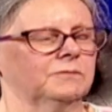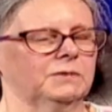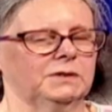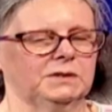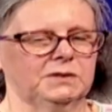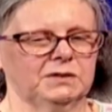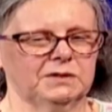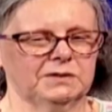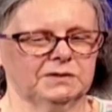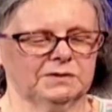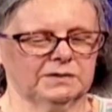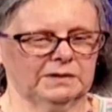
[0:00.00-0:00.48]

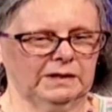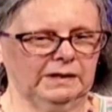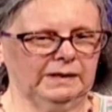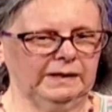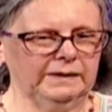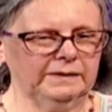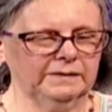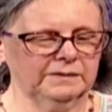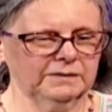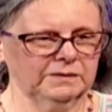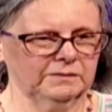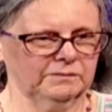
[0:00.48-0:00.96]
which is the
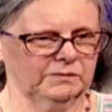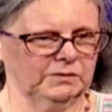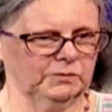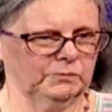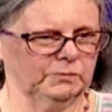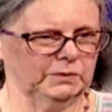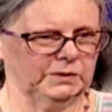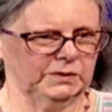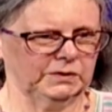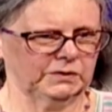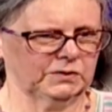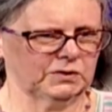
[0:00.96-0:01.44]
length of
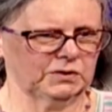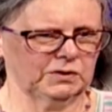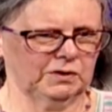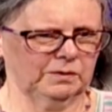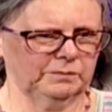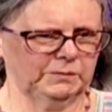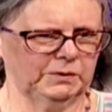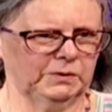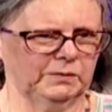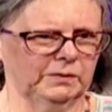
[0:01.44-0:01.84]
the workshop,